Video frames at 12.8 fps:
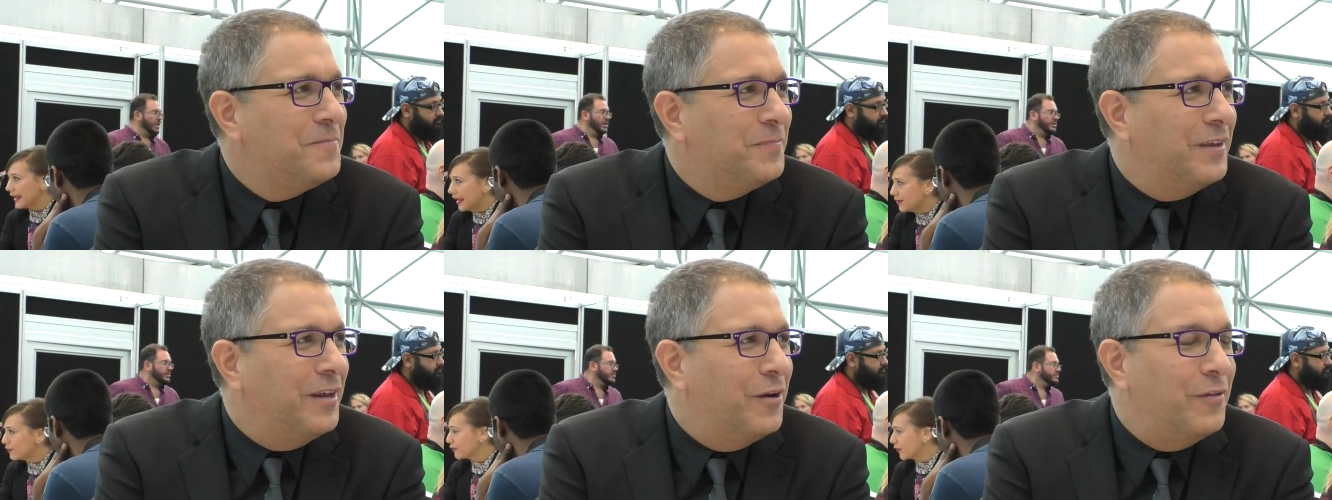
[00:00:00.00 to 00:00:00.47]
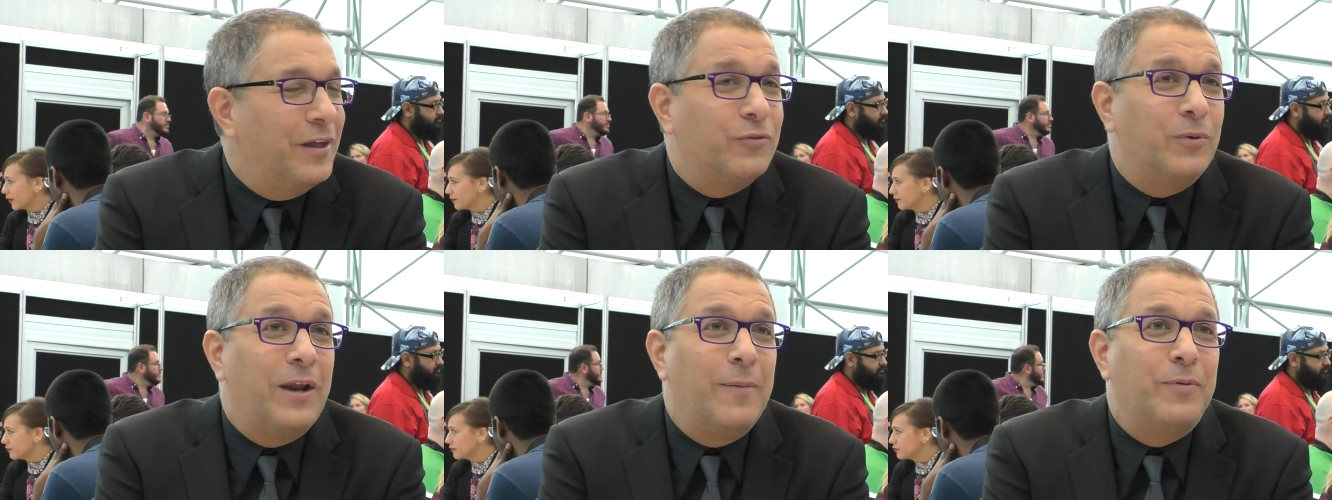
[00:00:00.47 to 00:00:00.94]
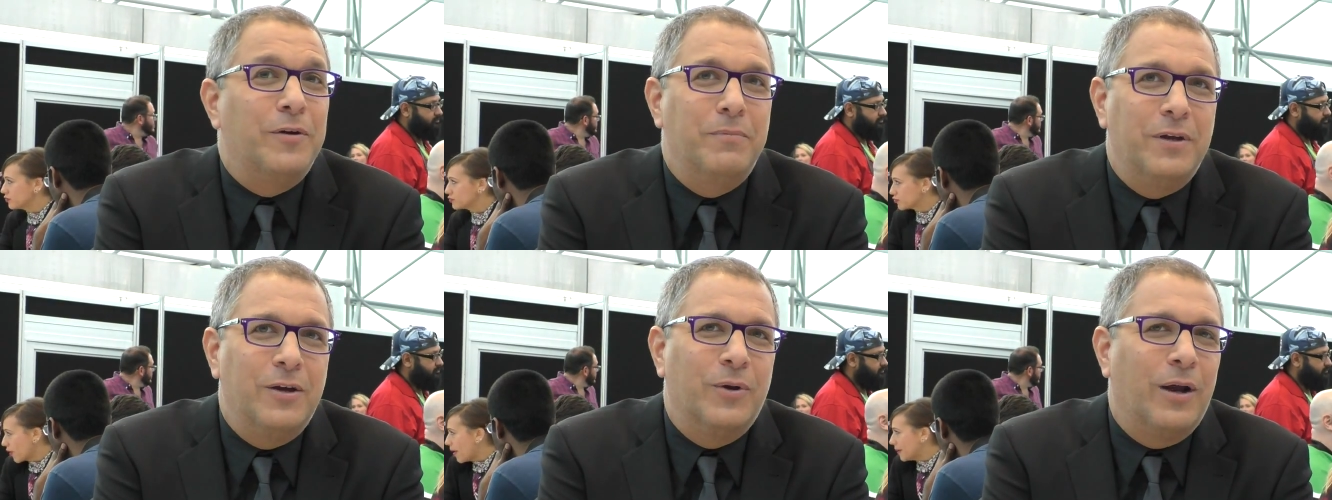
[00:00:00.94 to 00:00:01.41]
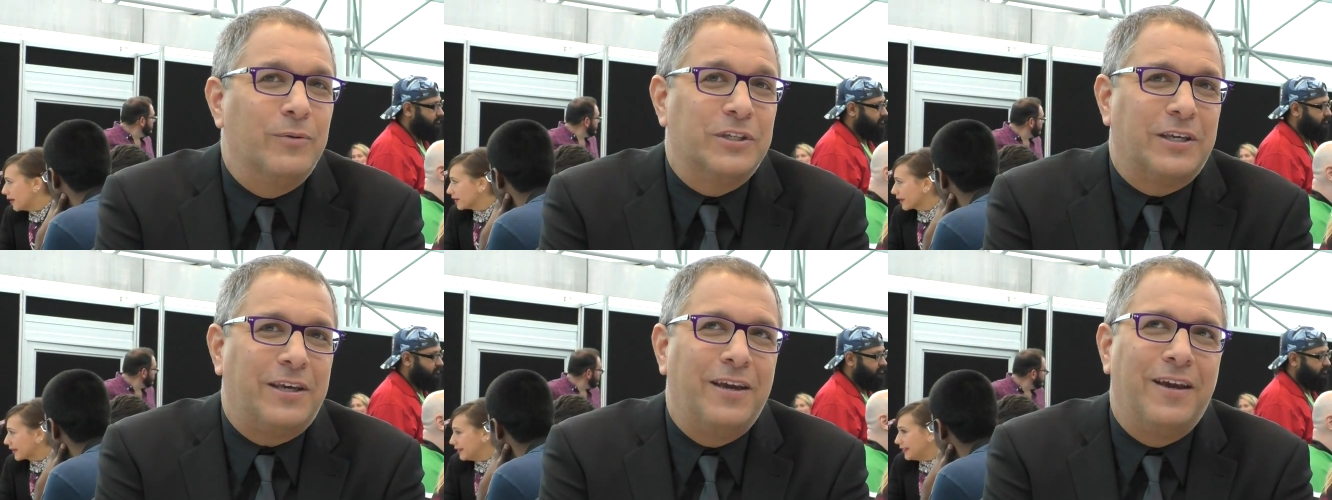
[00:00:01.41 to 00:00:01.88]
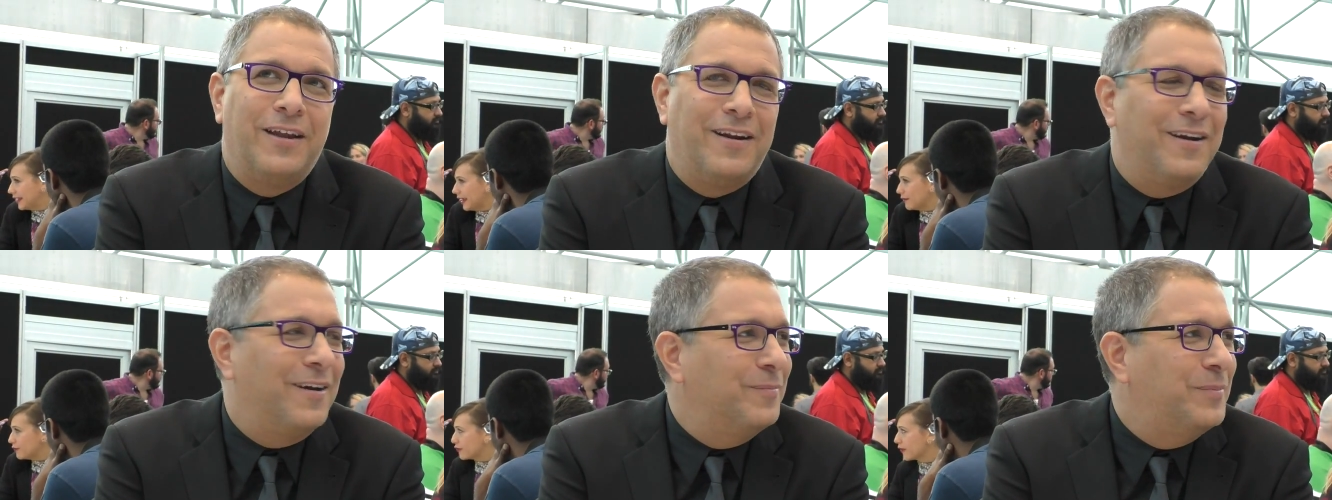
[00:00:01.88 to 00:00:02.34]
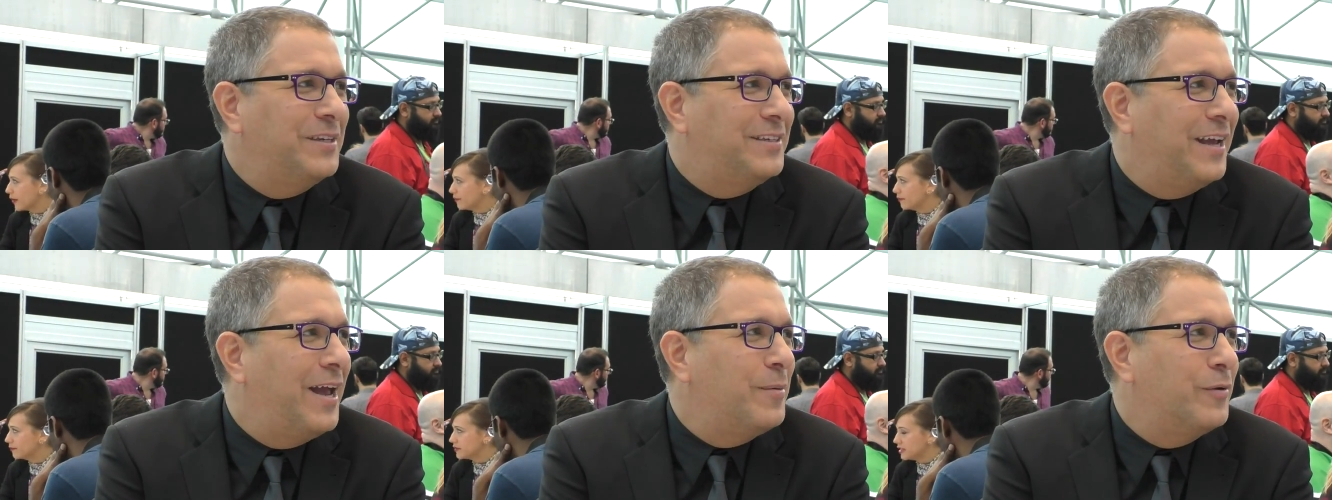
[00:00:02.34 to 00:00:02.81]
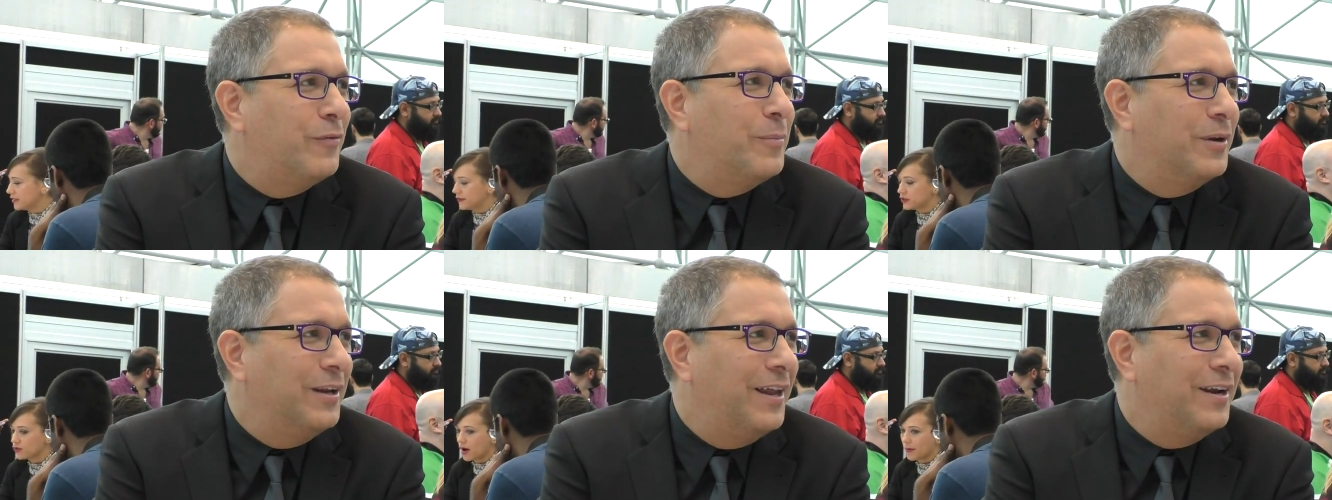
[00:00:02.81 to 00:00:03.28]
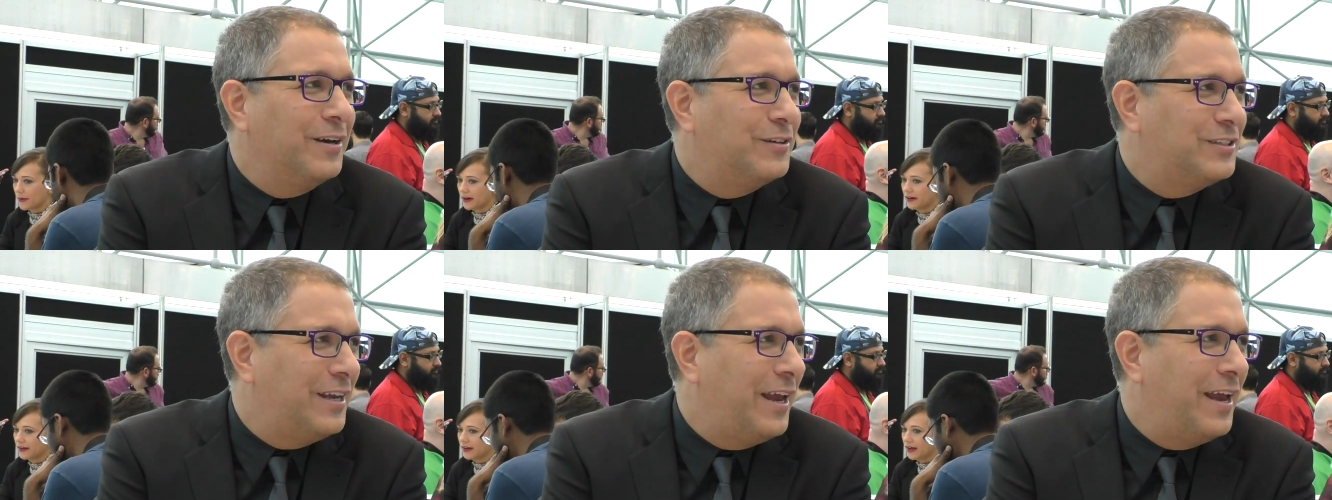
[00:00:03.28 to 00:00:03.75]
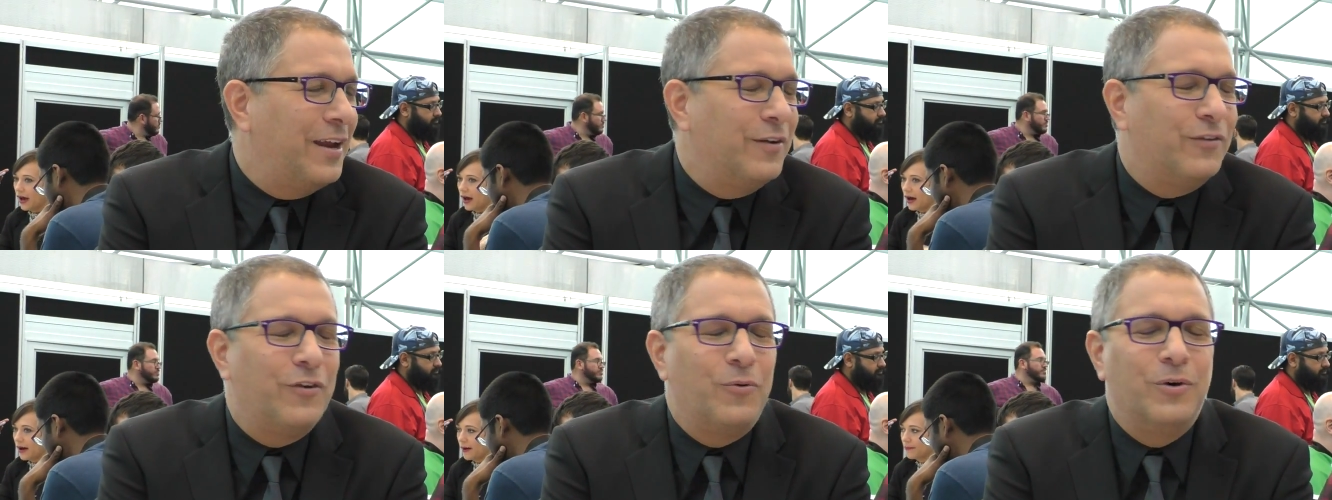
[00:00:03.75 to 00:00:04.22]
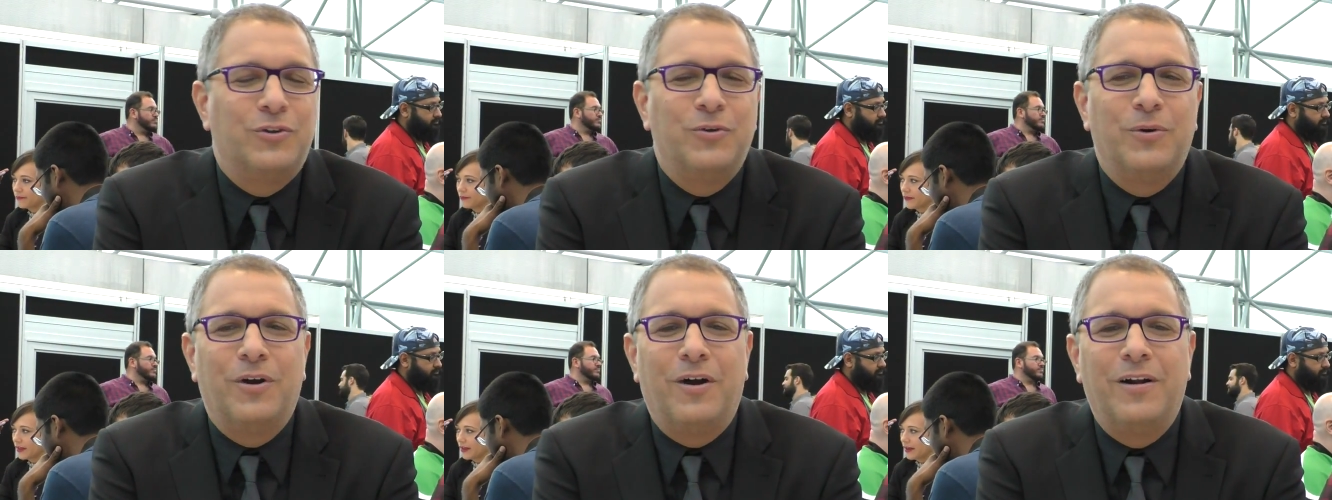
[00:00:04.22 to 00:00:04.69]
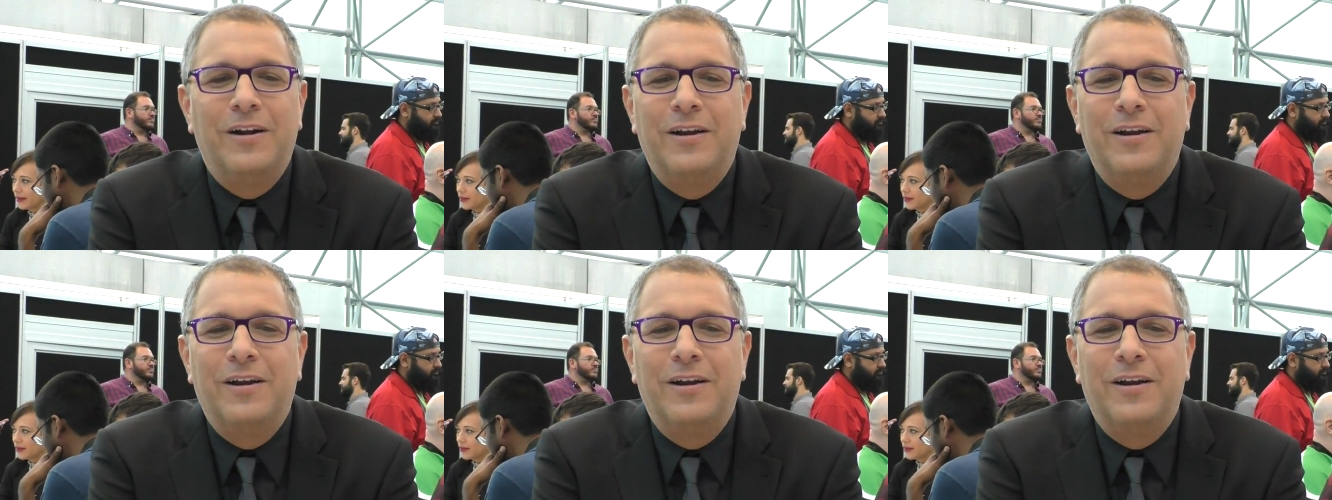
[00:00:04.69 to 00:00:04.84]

Speaker 1: You know, that's what happened to me when I was a kid, and I'll be damned if I'm going to let it stand. So we're doing all,